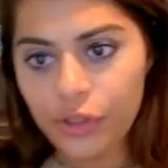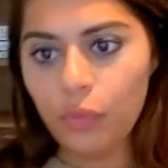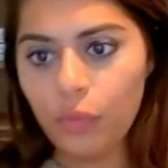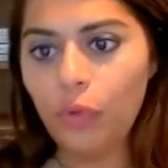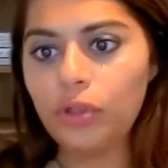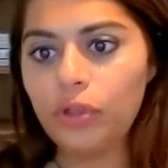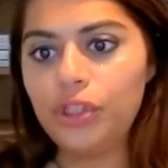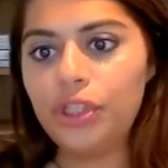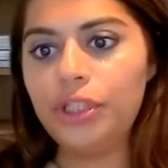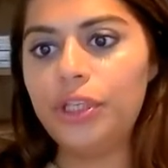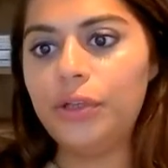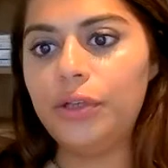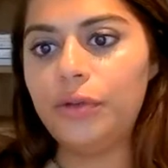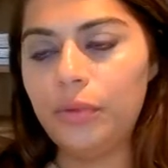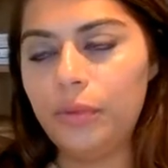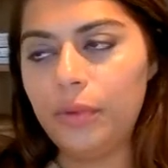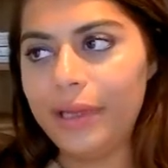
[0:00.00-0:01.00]
what to
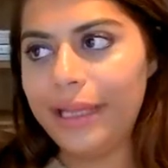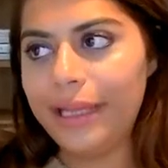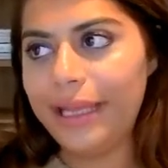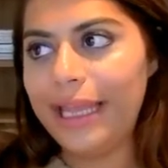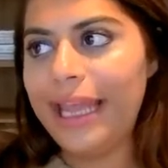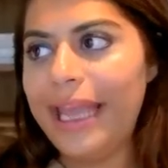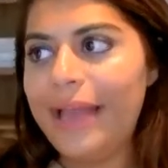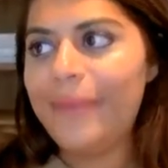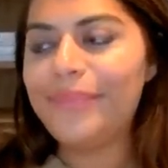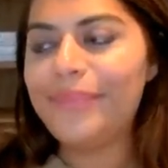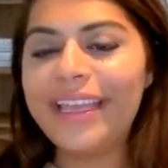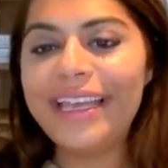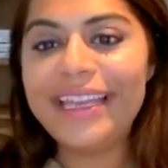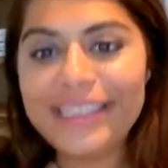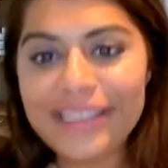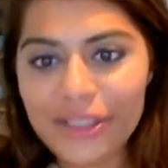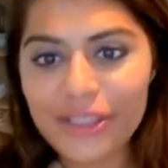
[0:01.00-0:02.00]
you
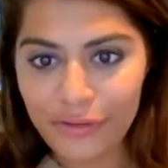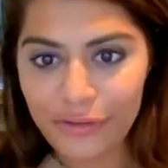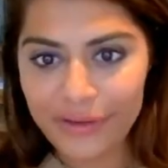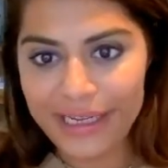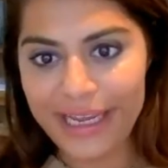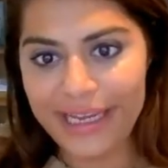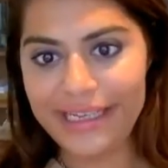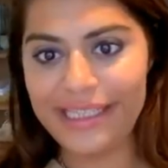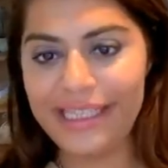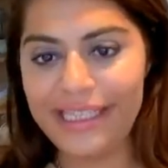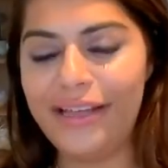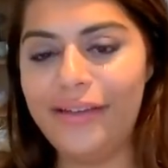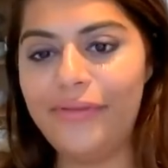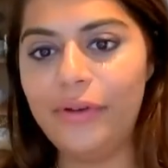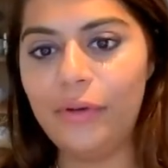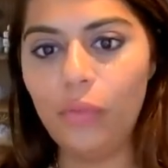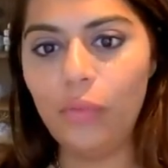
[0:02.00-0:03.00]
is
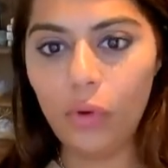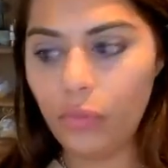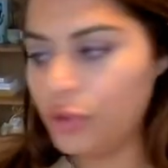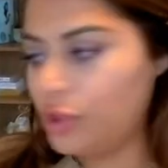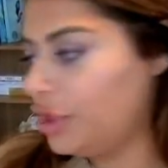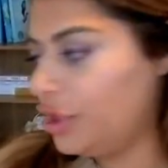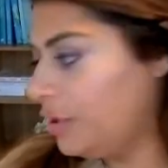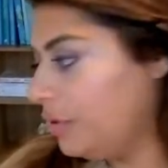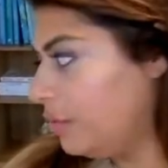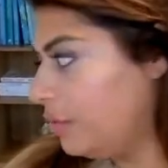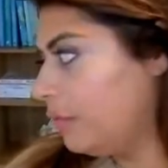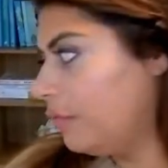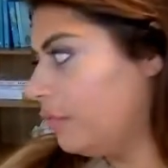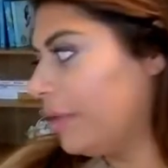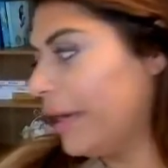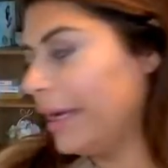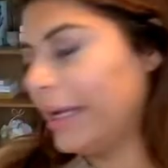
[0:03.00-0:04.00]
creative, and what would you
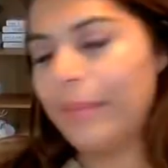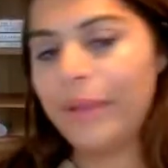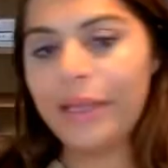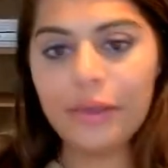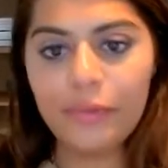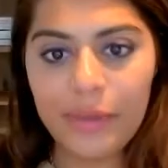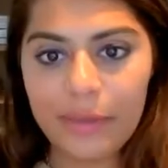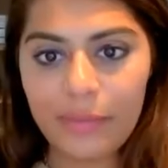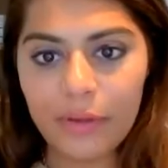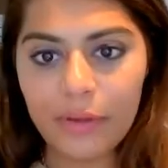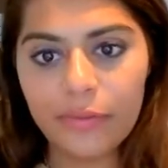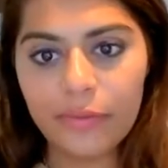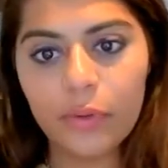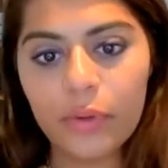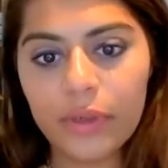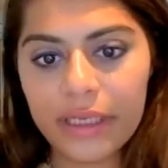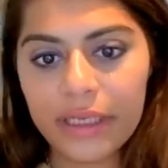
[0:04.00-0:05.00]
recommend people
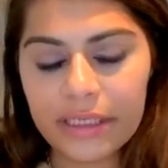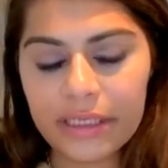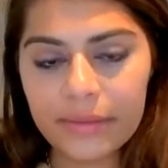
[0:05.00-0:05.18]
avoid?